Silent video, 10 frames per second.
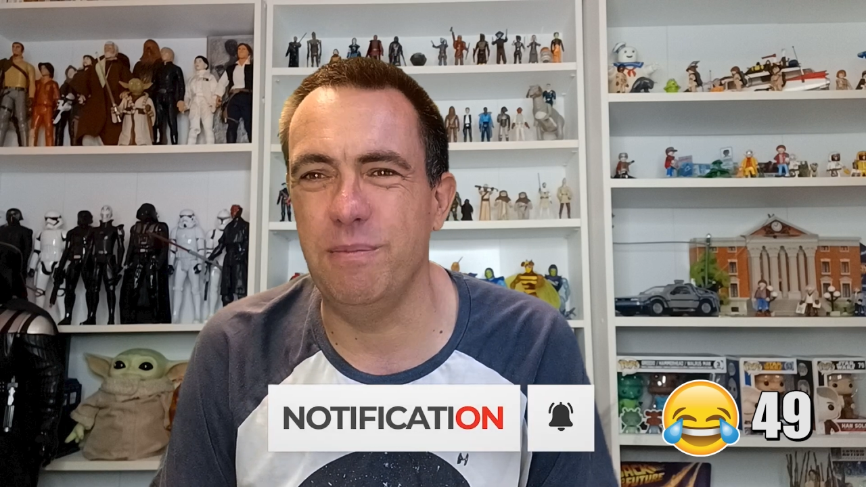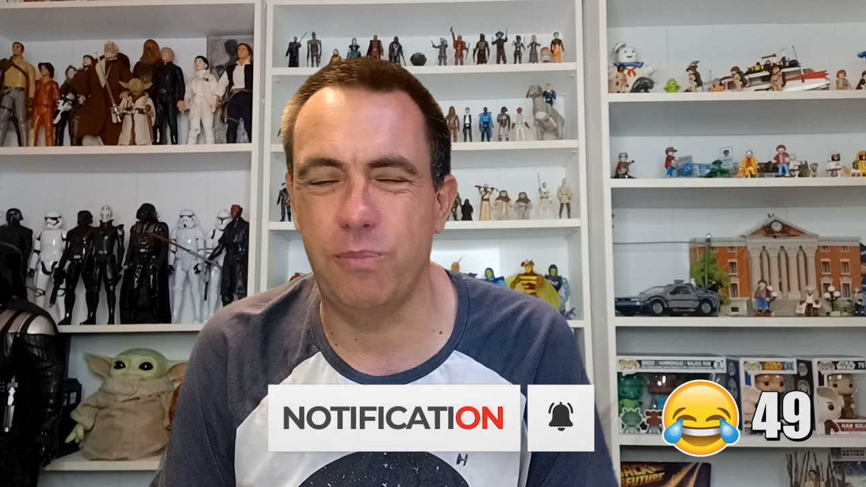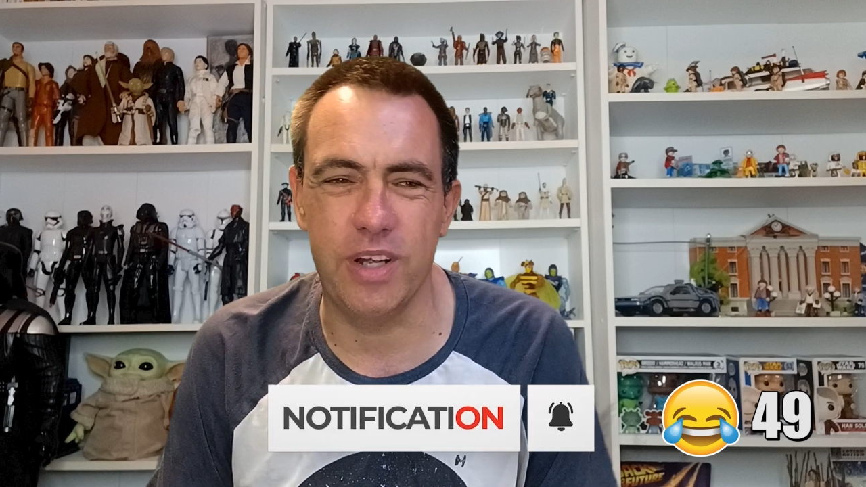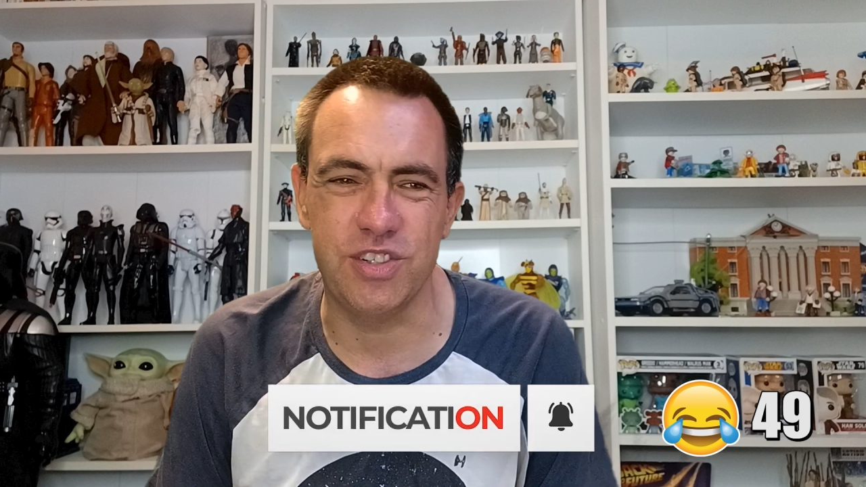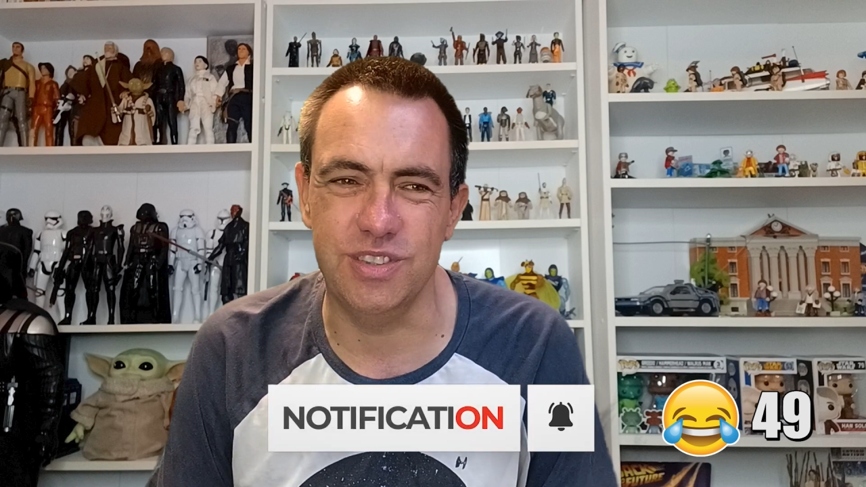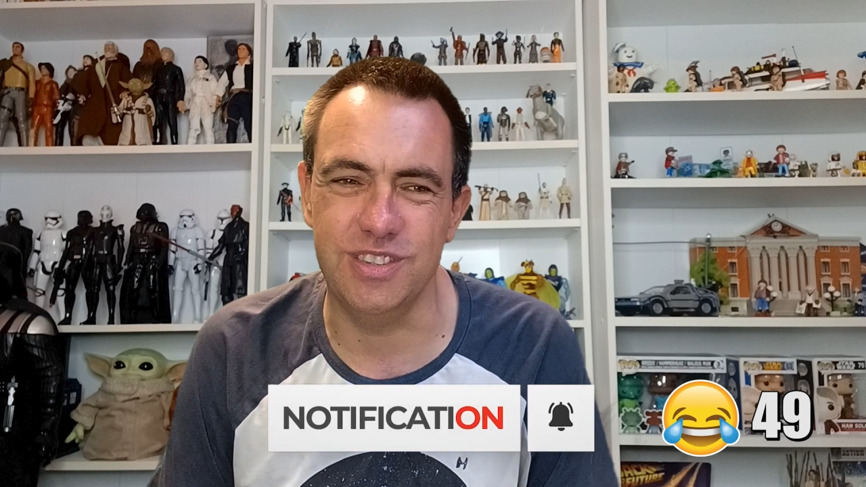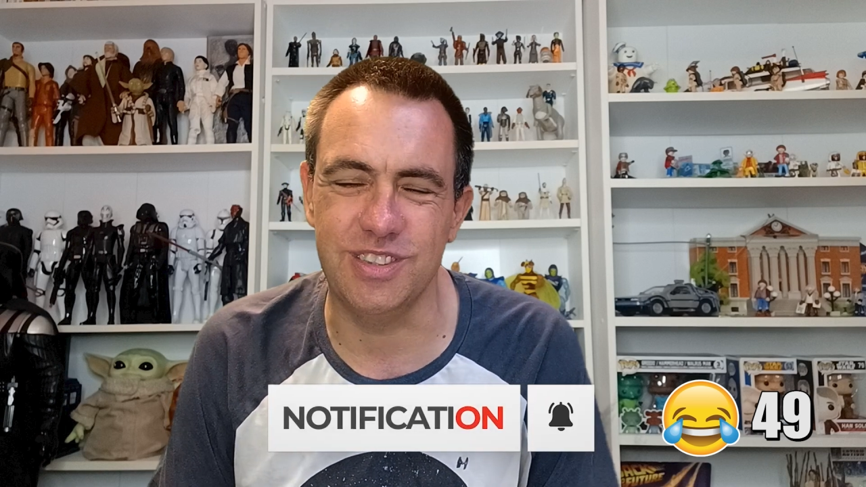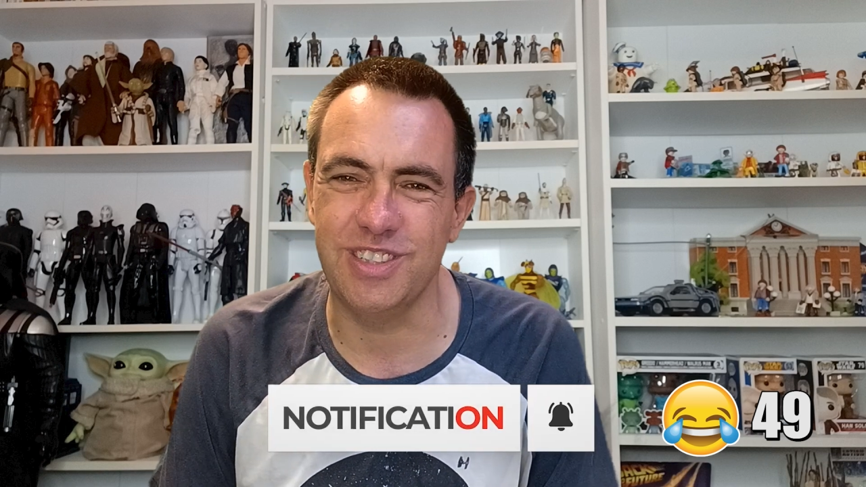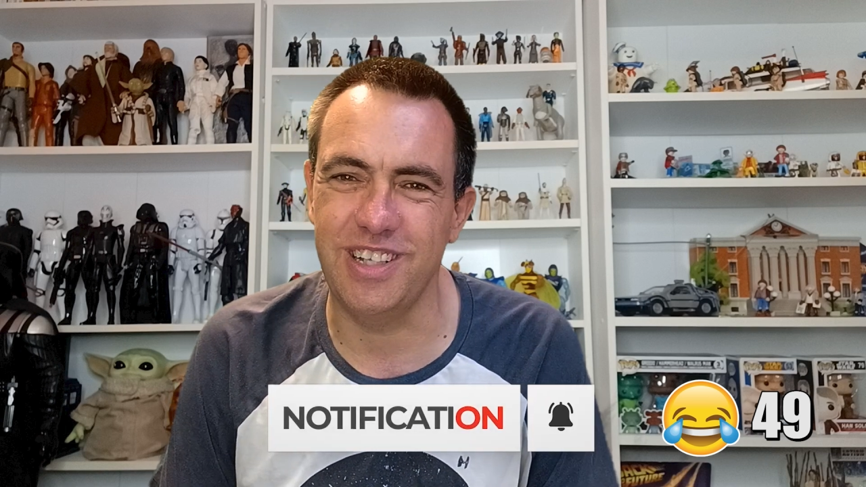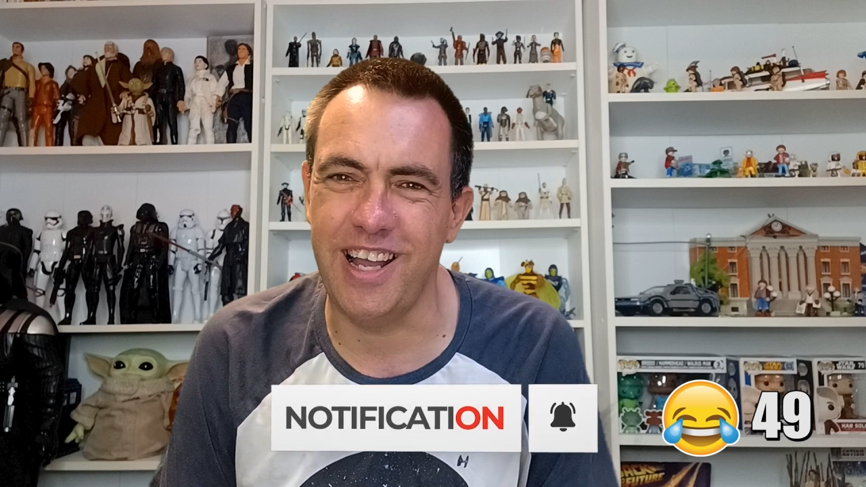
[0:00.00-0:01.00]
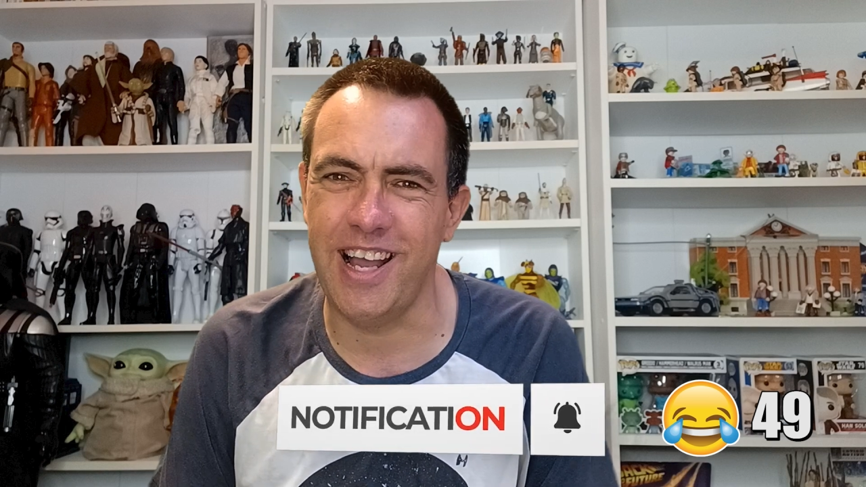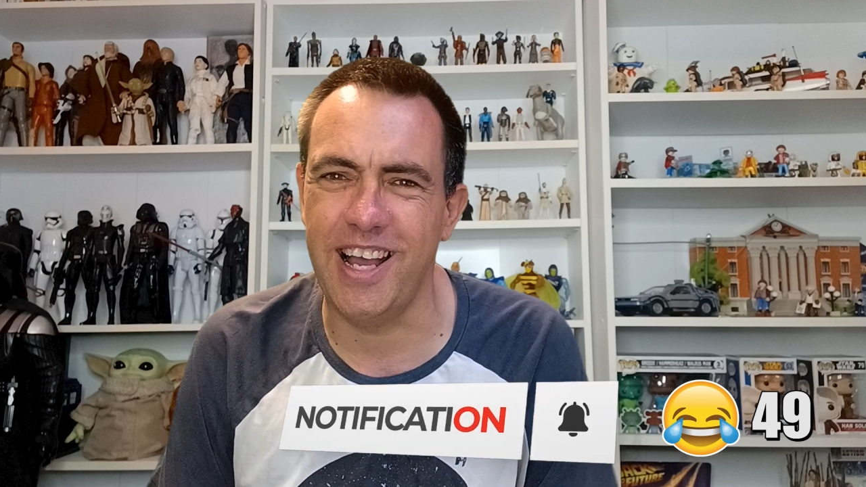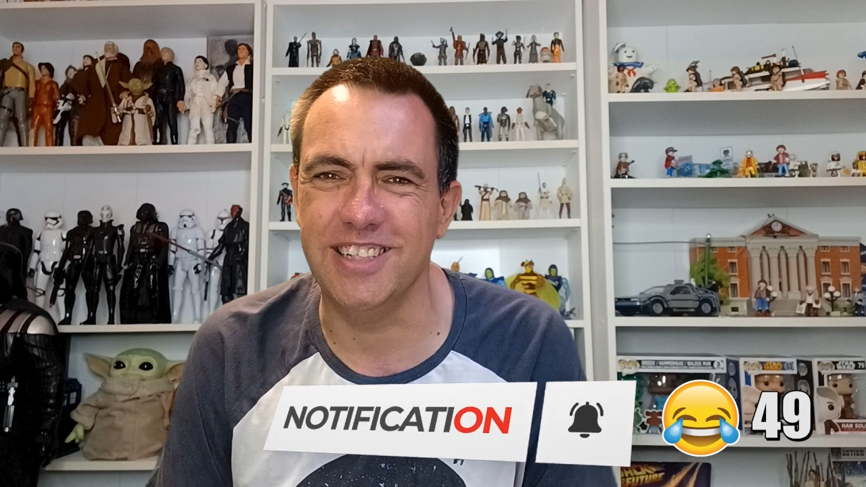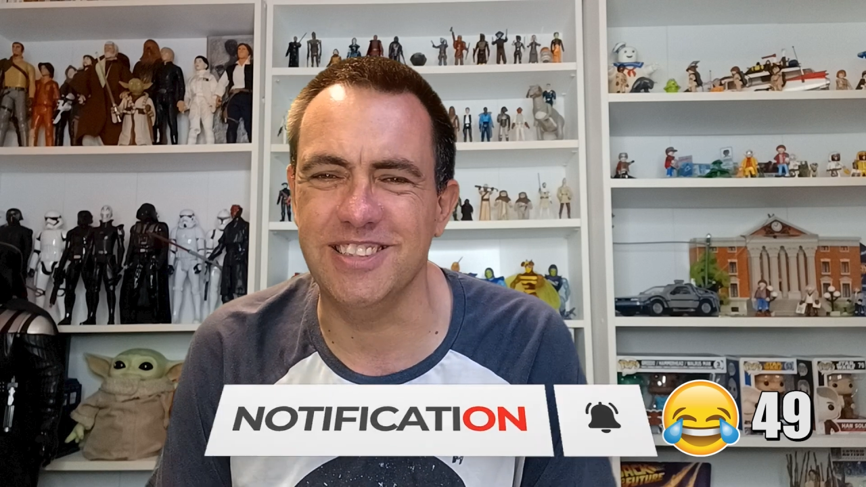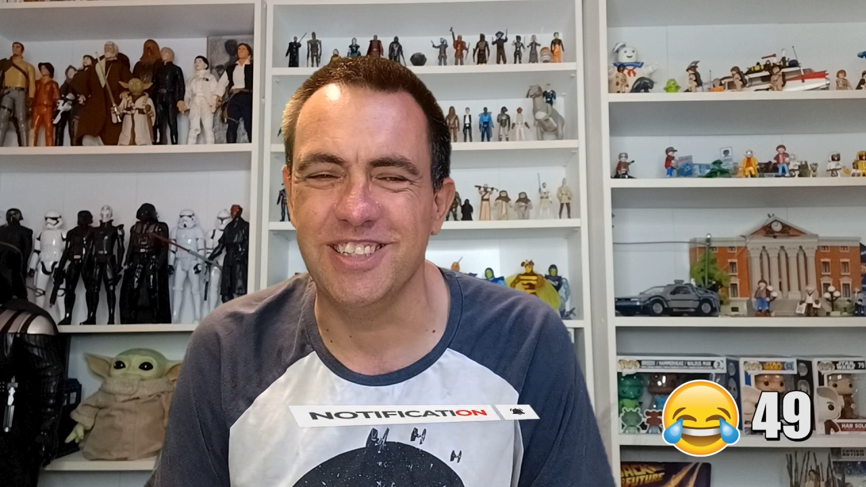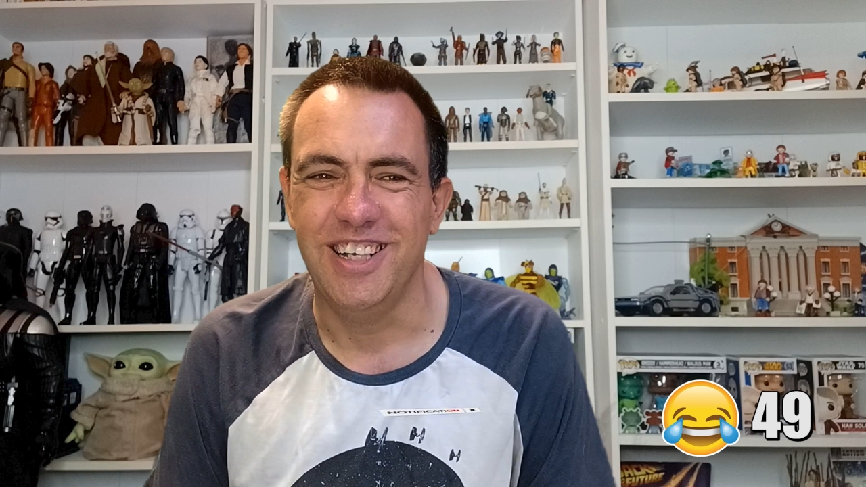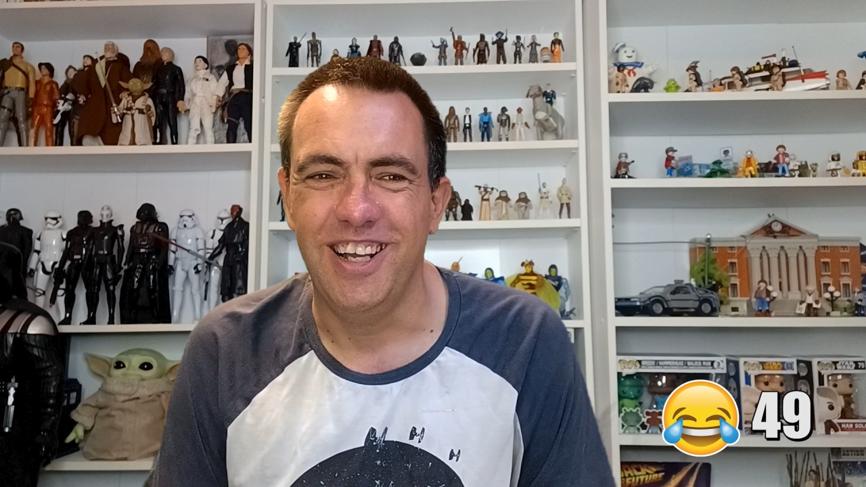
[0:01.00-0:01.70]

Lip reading: impressions, and